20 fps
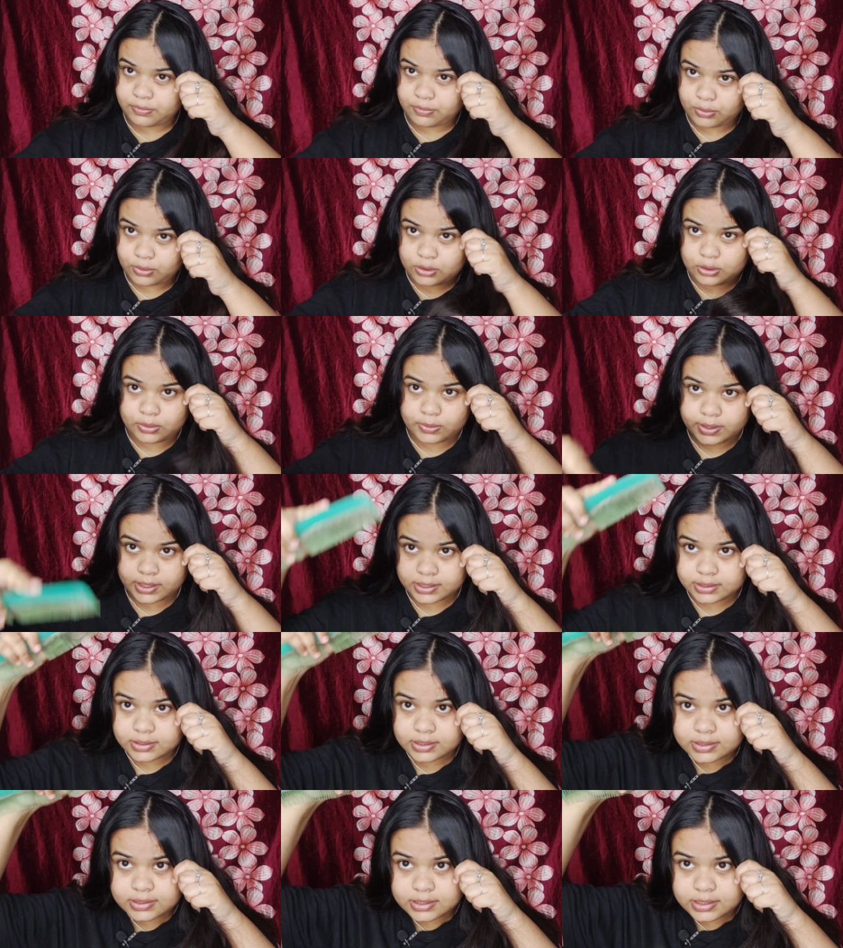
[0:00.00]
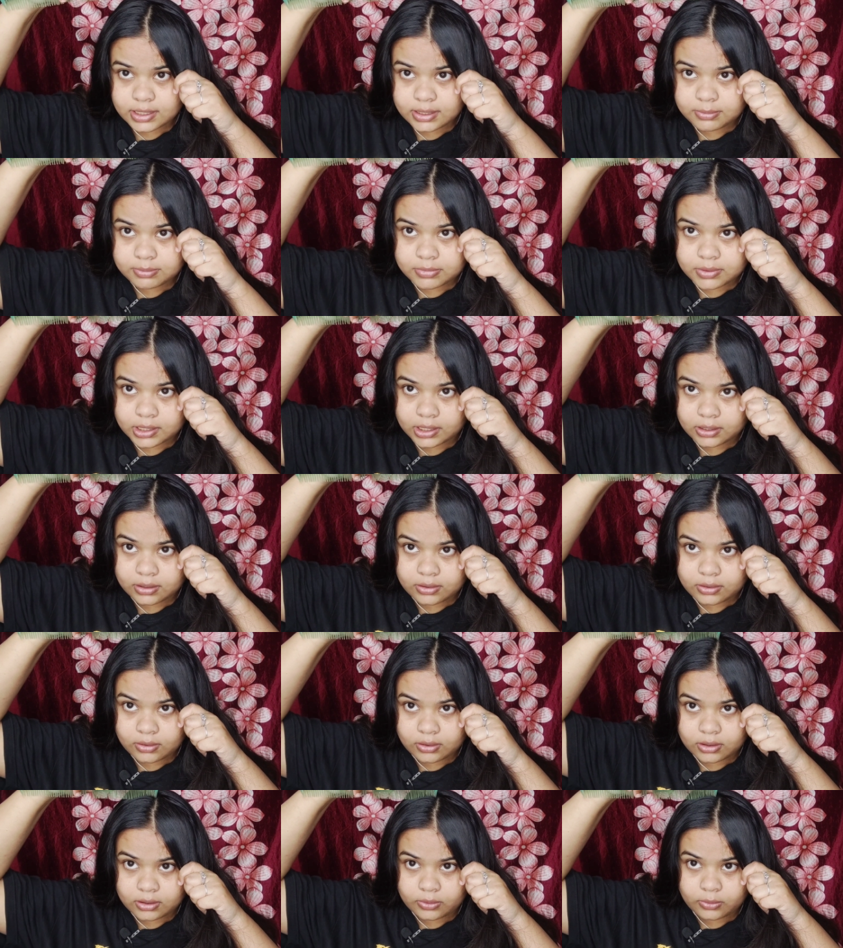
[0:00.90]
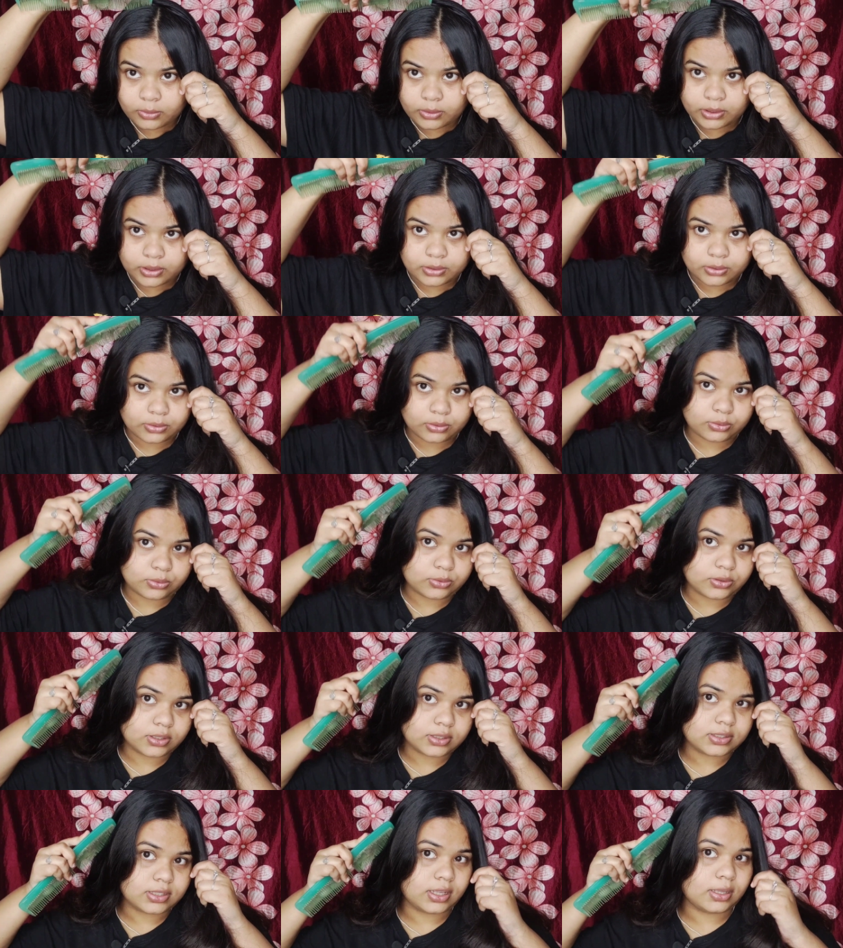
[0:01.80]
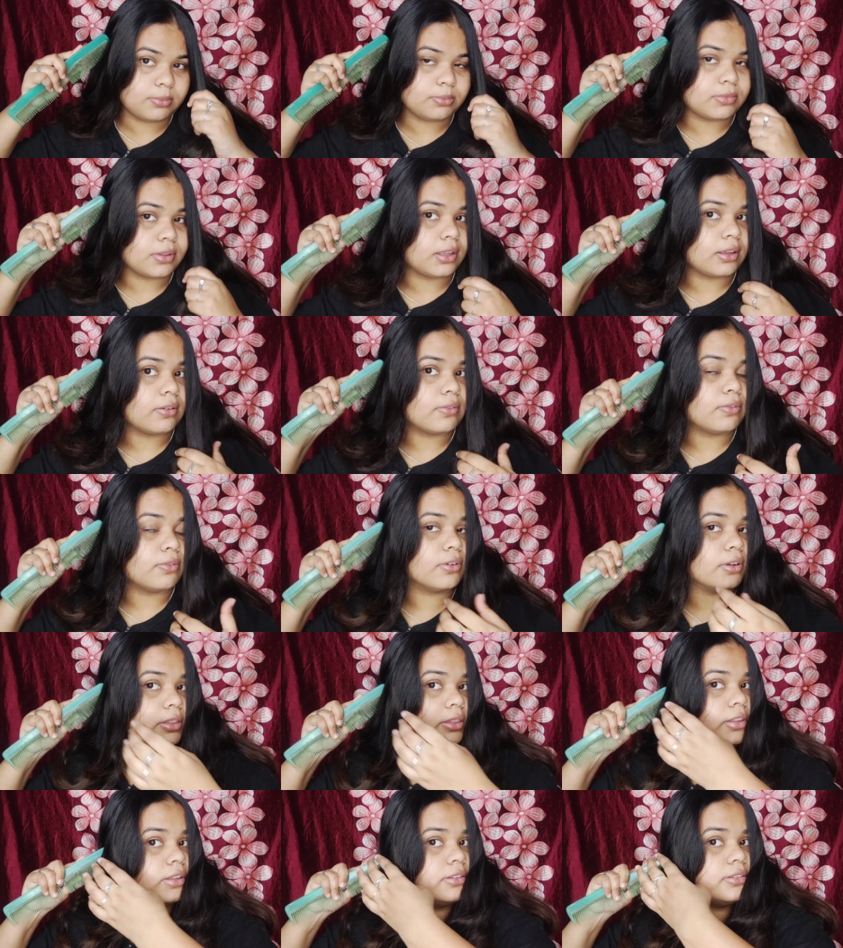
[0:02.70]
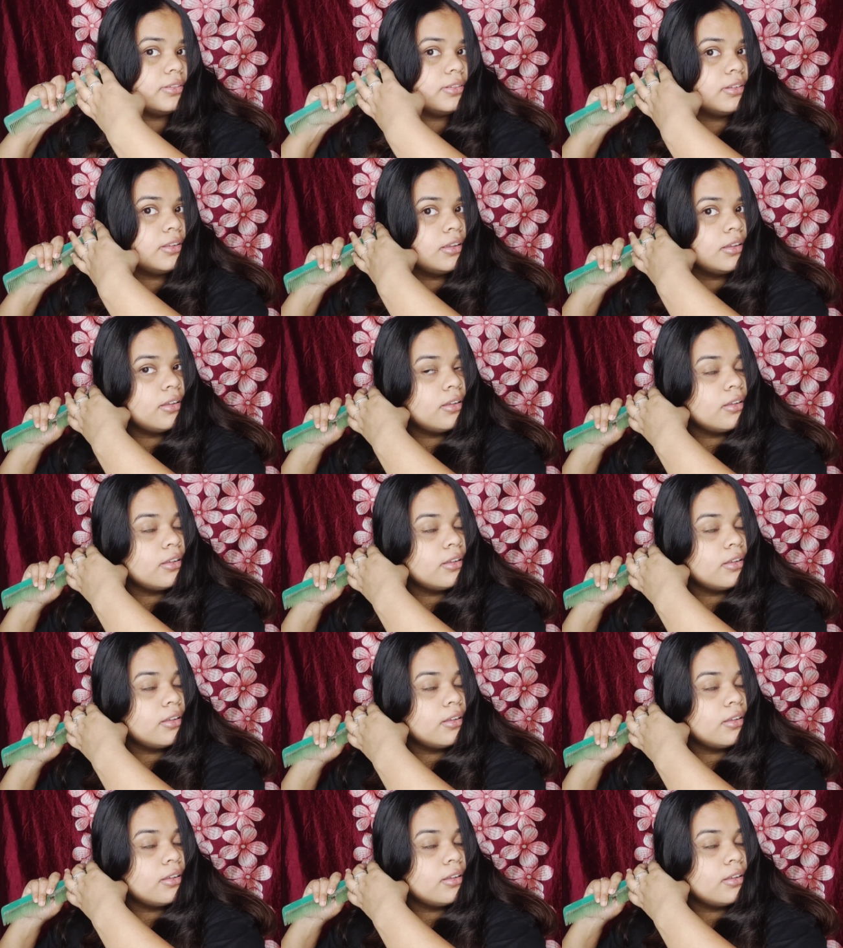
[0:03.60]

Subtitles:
following the same thing, you're going to do the same thing for this.